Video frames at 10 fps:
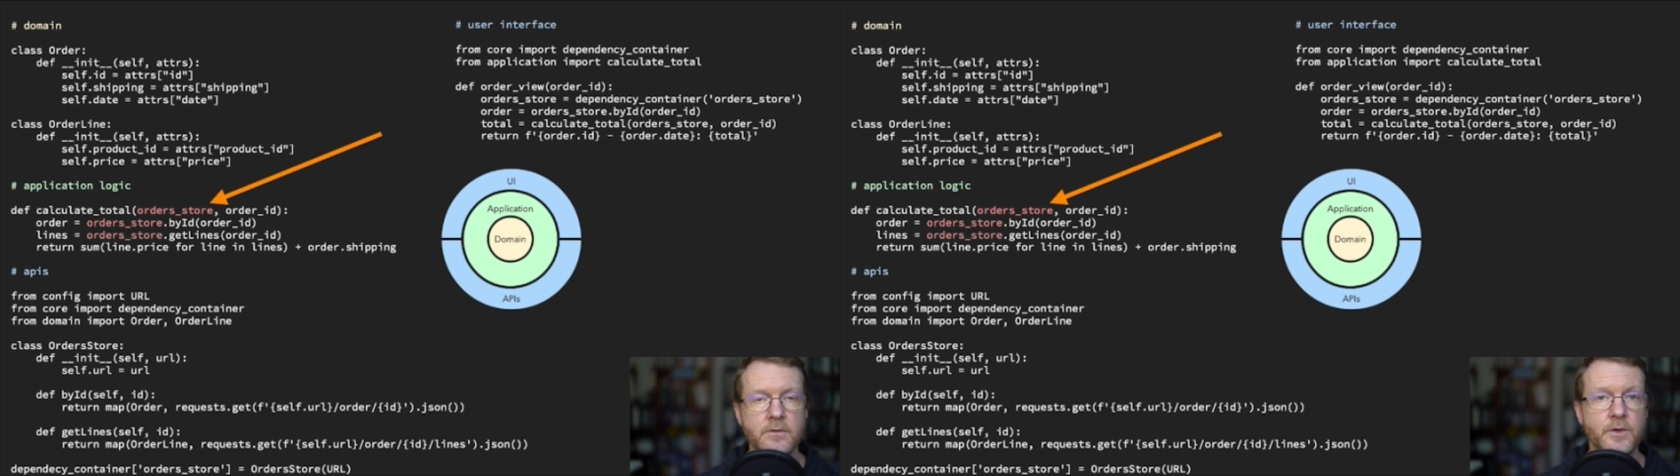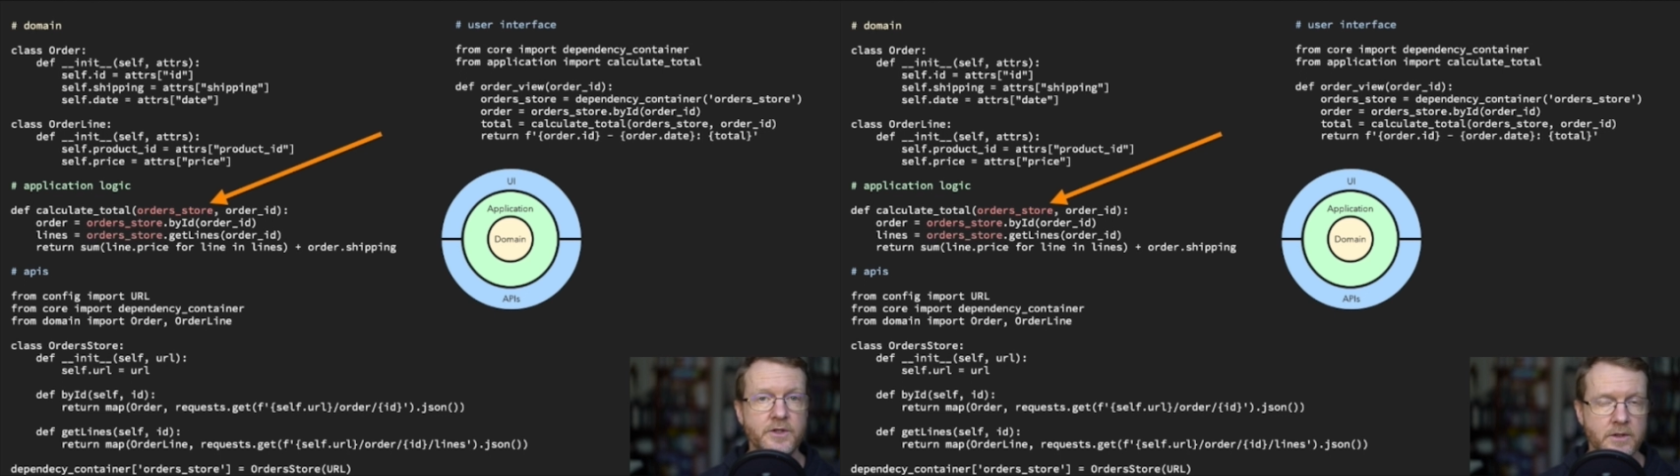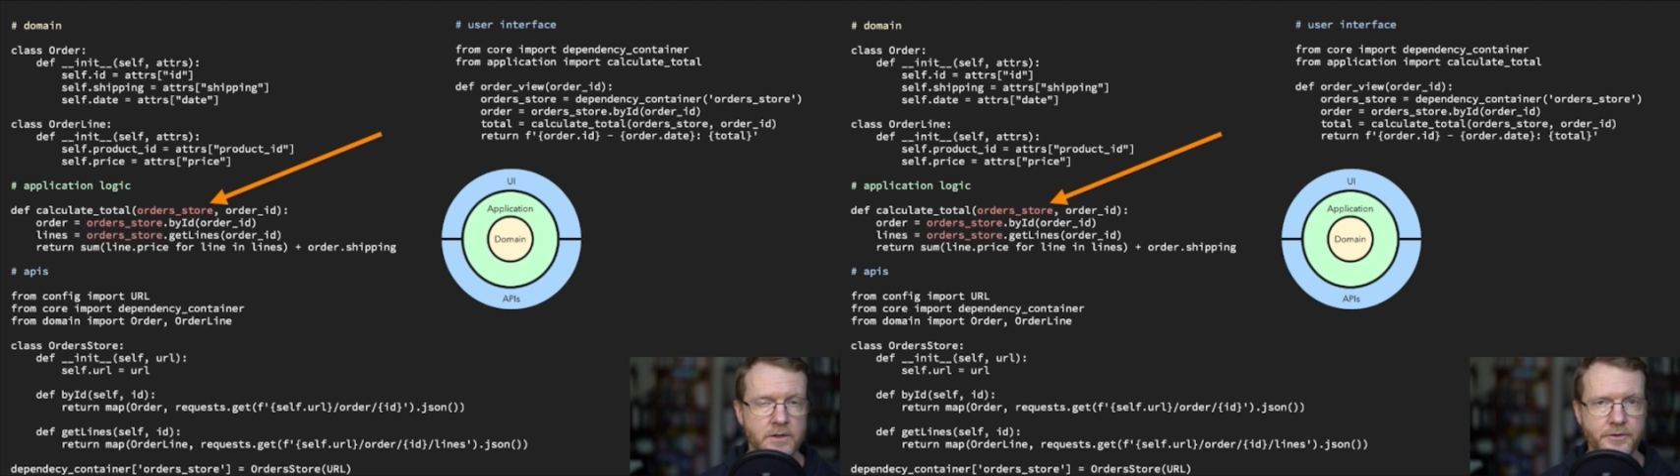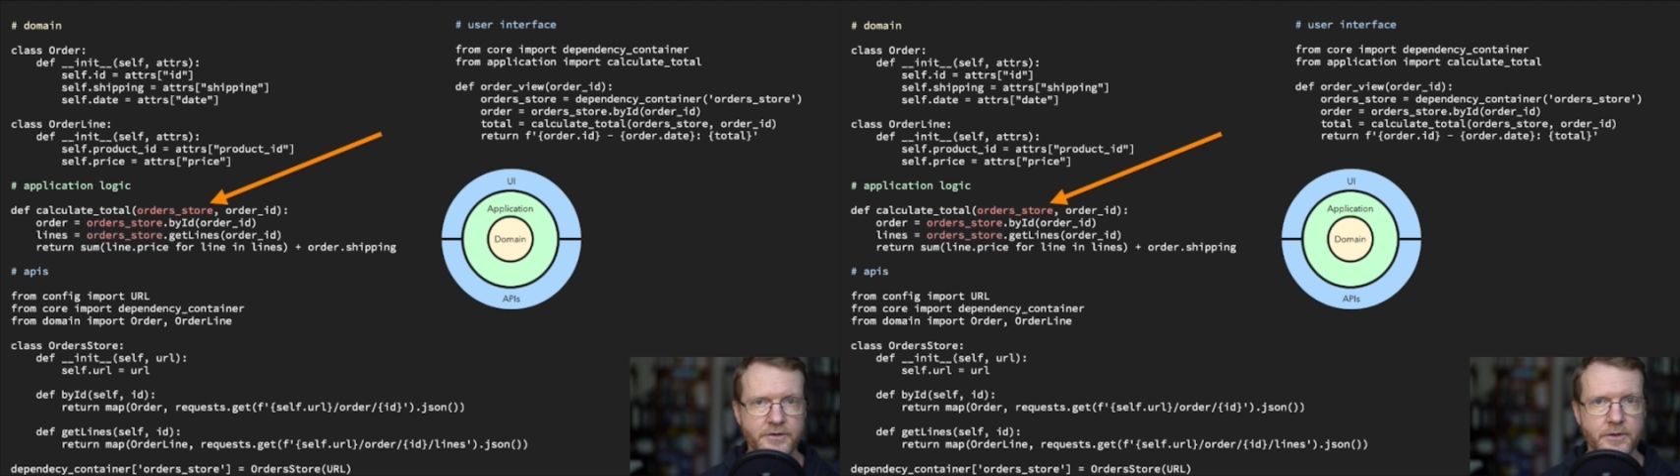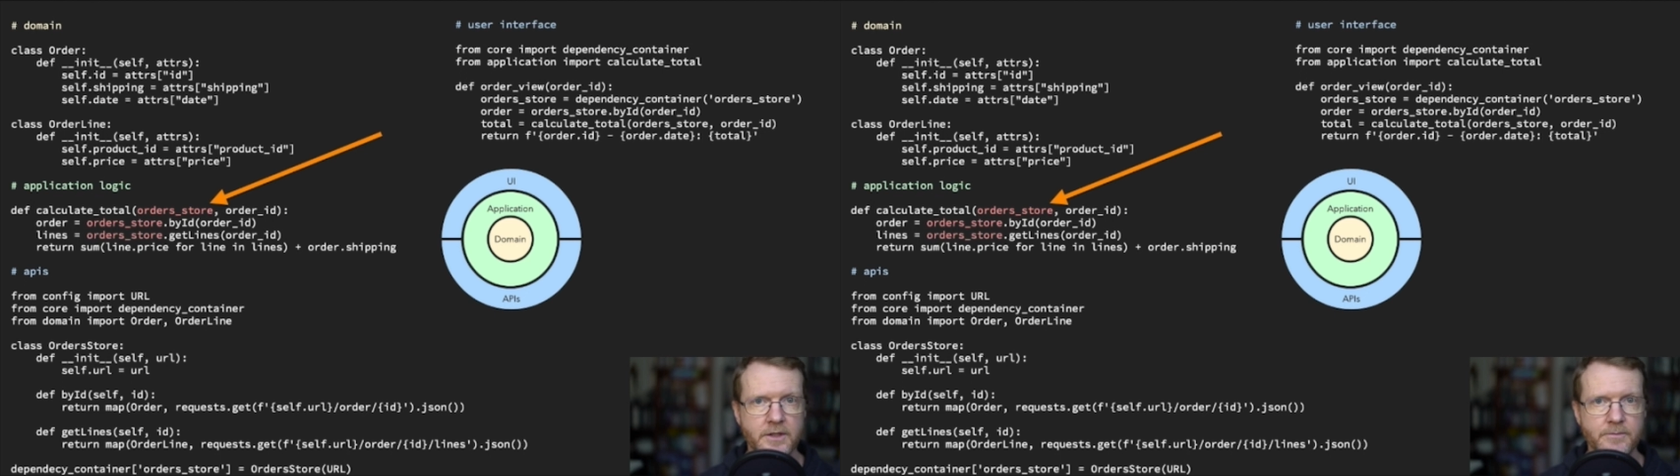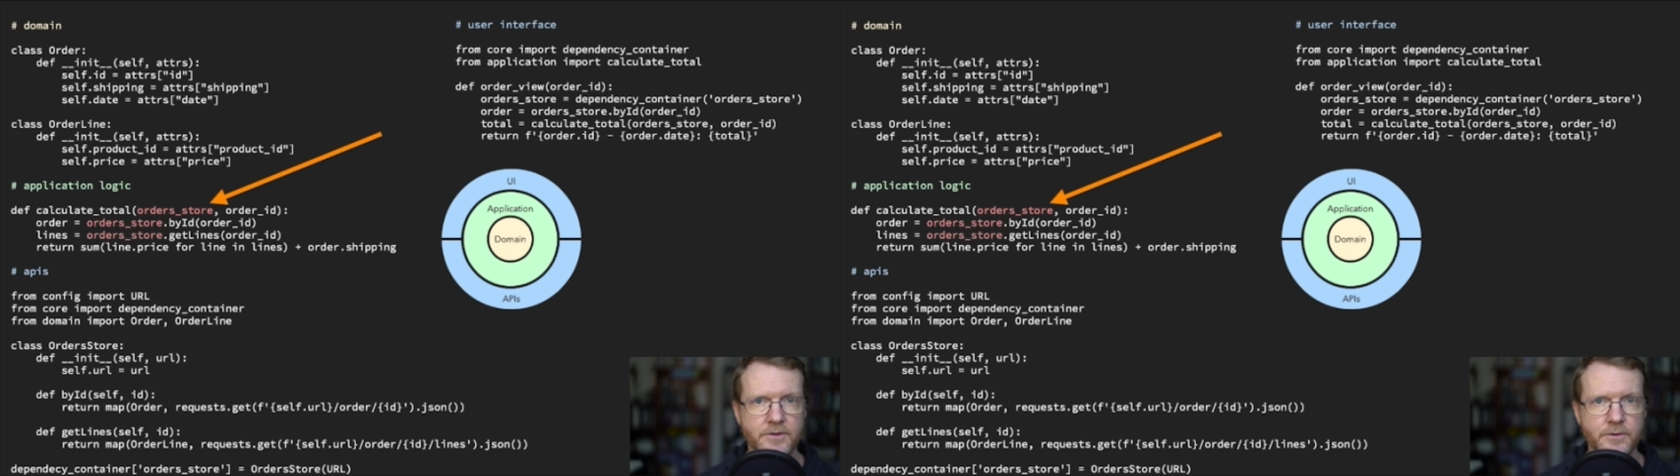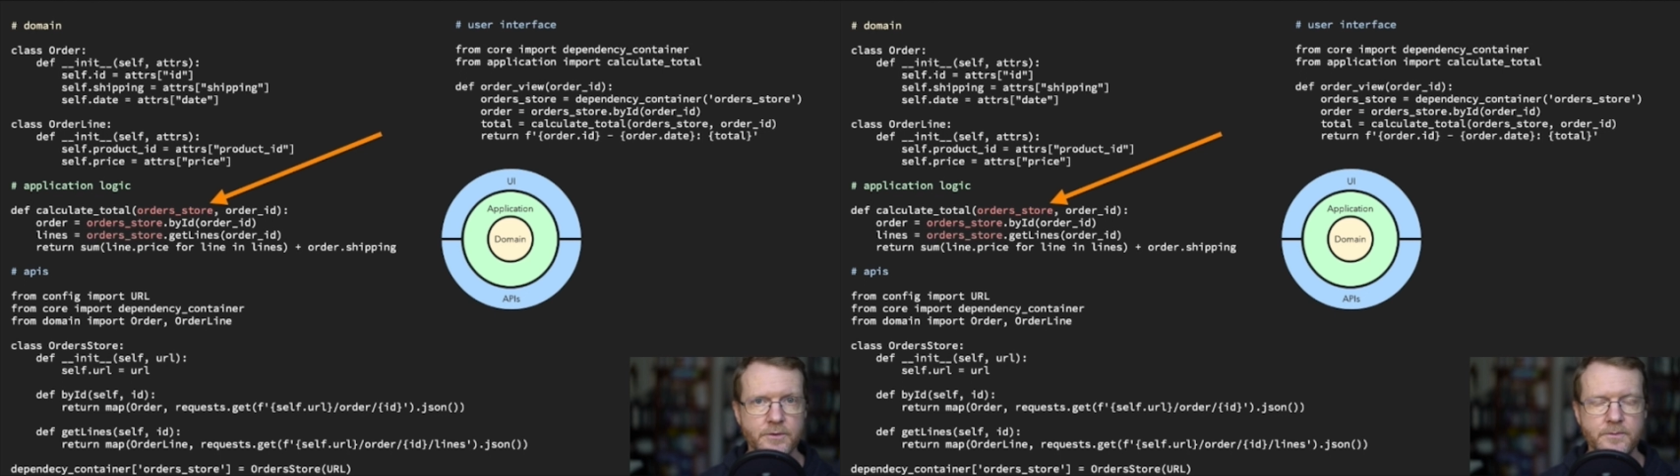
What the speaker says: which I'll also come to.